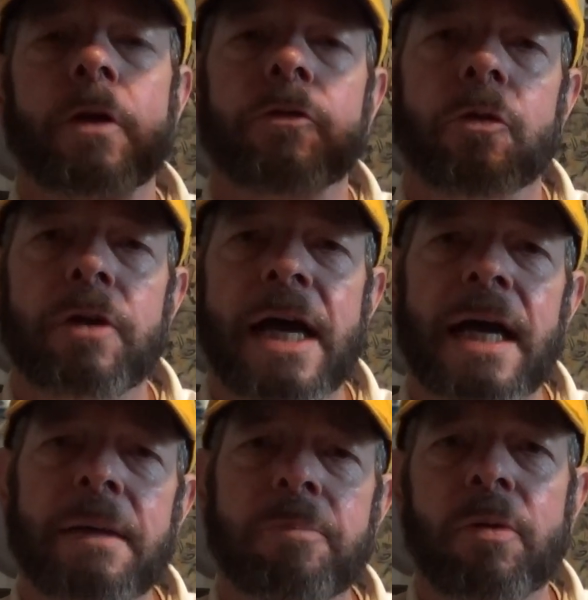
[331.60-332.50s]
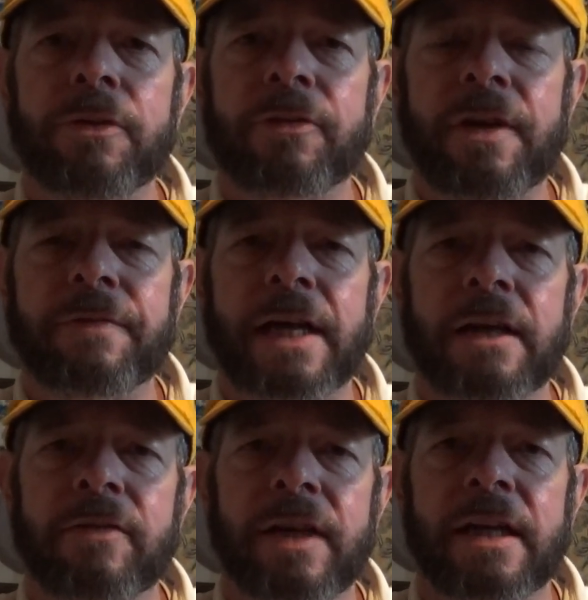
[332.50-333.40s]
So 9.7
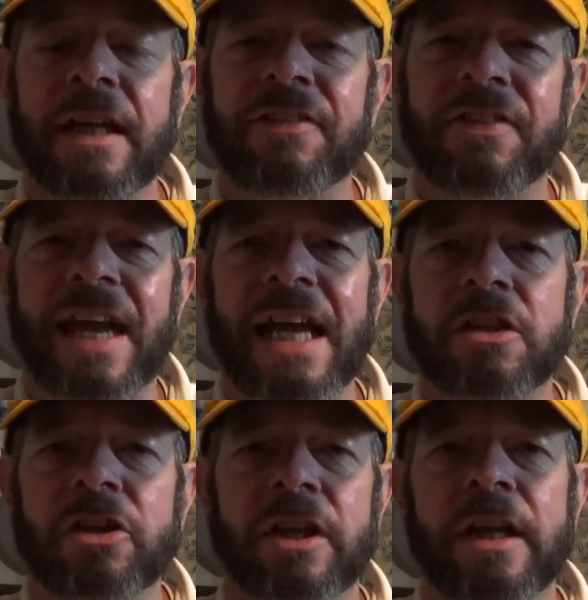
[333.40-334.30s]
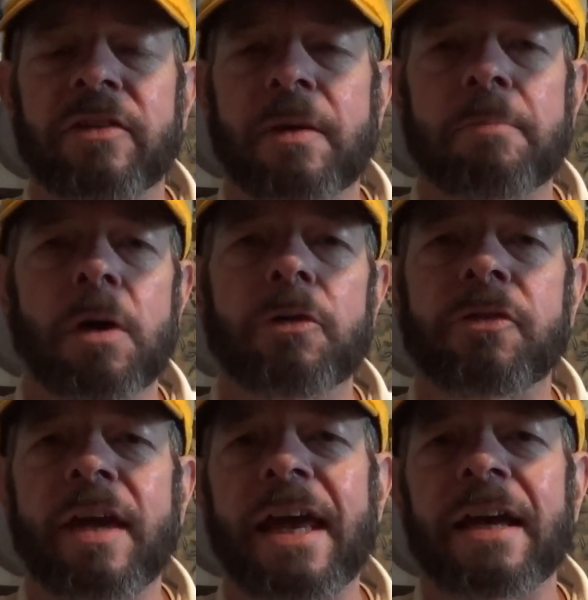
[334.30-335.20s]
out of 10. It's that good. It's a
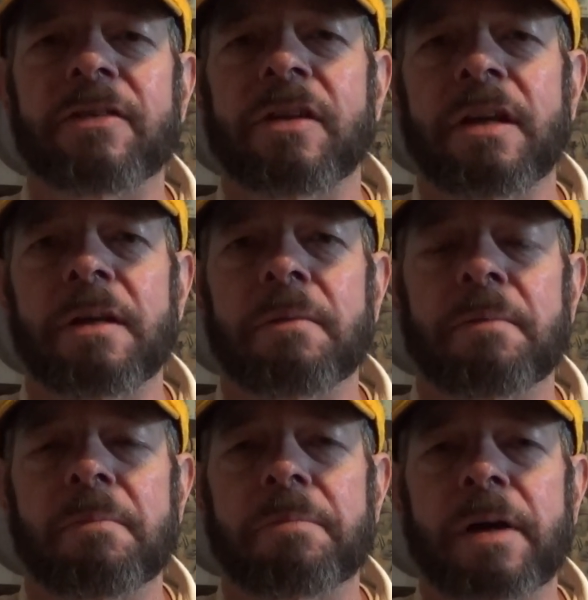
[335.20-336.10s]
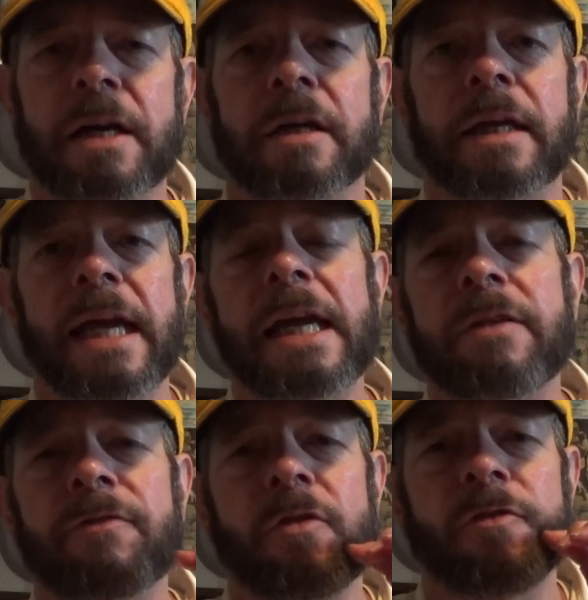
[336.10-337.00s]
most excellent product.
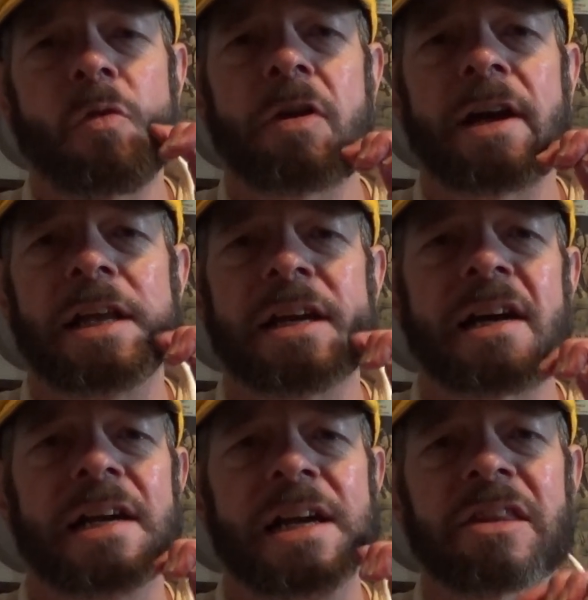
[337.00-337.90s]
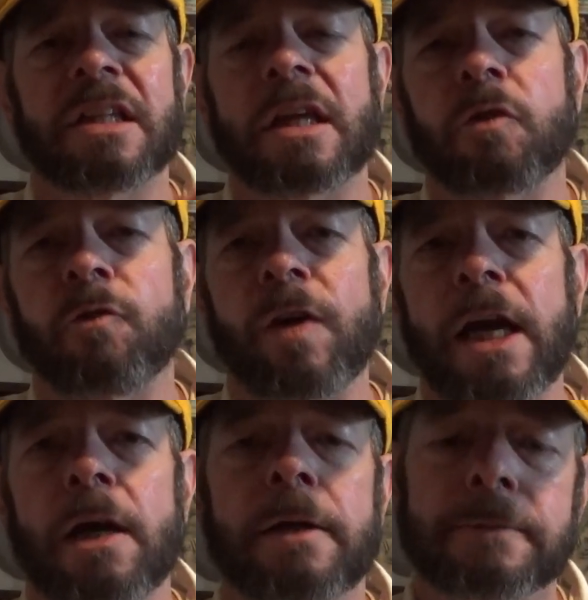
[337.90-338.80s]
And for $4.99, I think that's
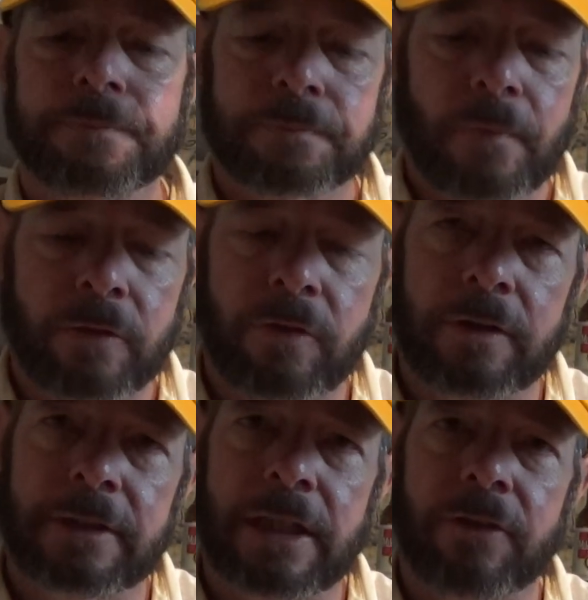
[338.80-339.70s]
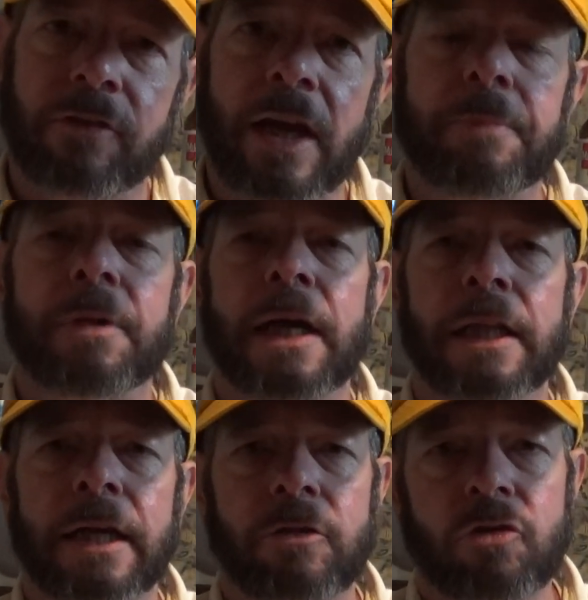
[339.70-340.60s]
fair to get a sample.
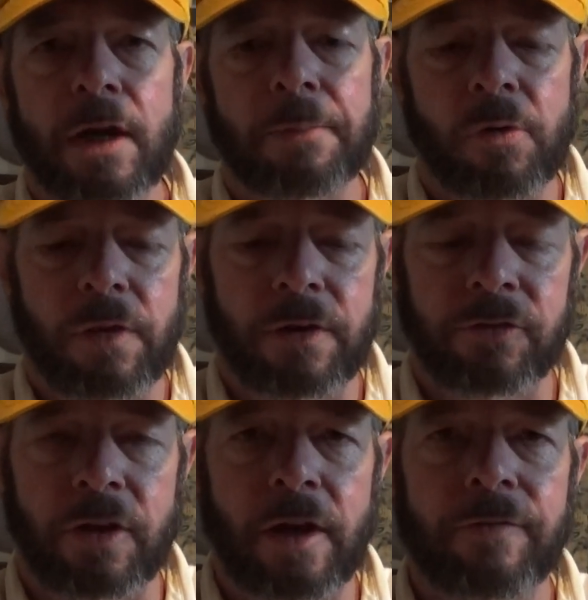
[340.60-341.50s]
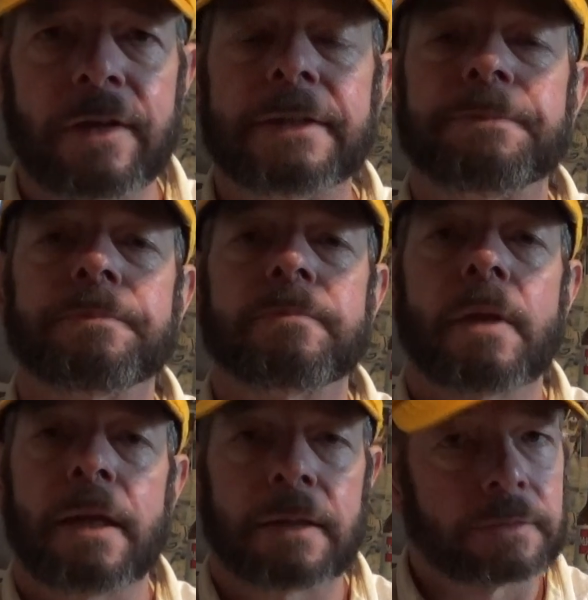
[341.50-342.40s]
I'd like to try more of this stuff.
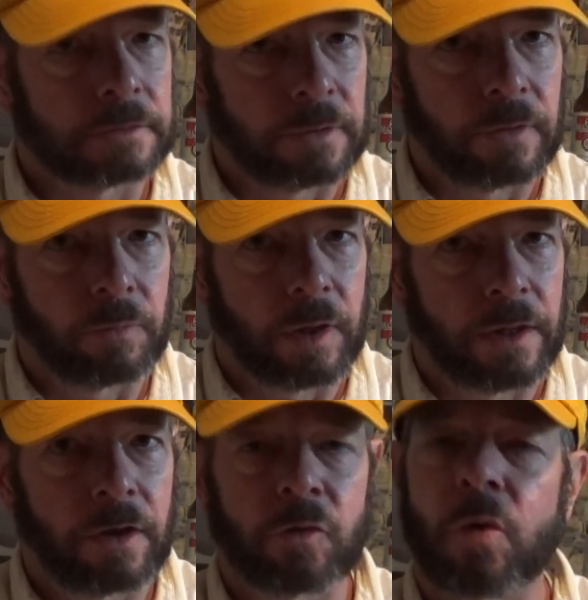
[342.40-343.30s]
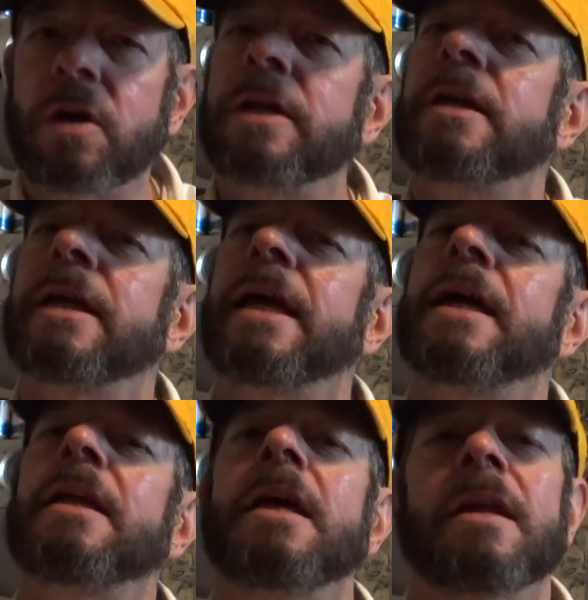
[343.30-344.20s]
Where there's one
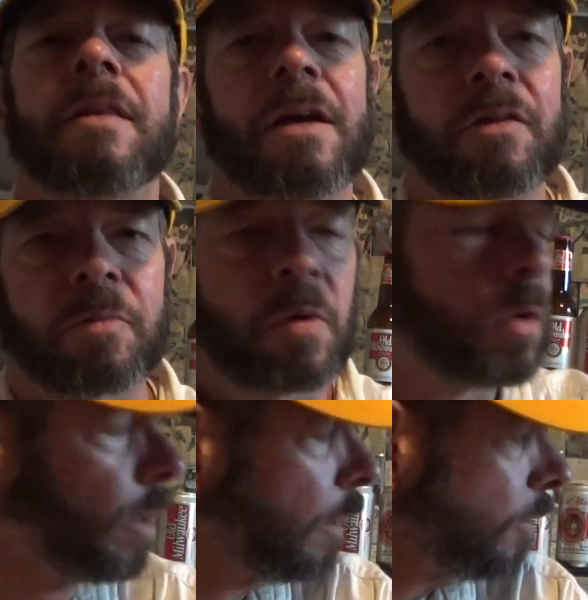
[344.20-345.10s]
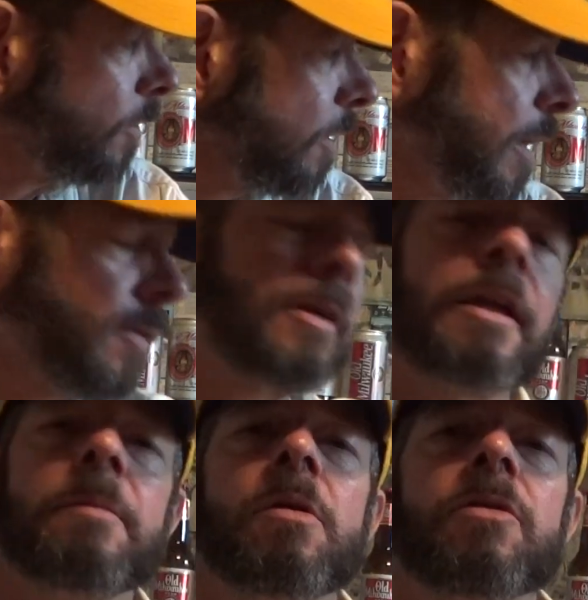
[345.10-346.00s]
can, there's more. So Laissez
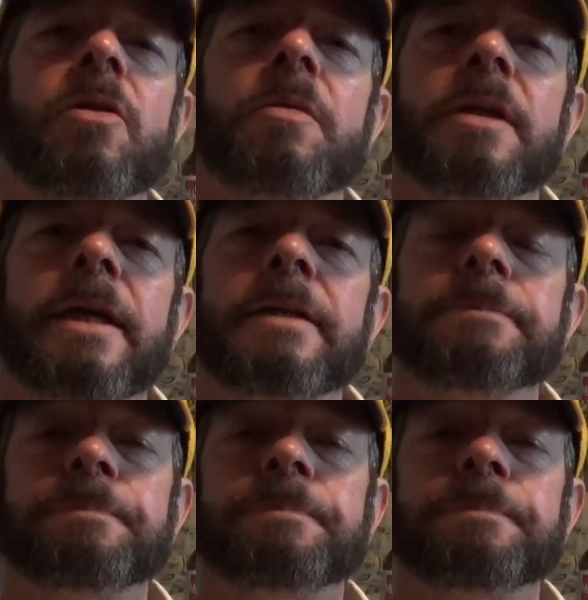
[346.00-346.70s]
les bon temps rouler.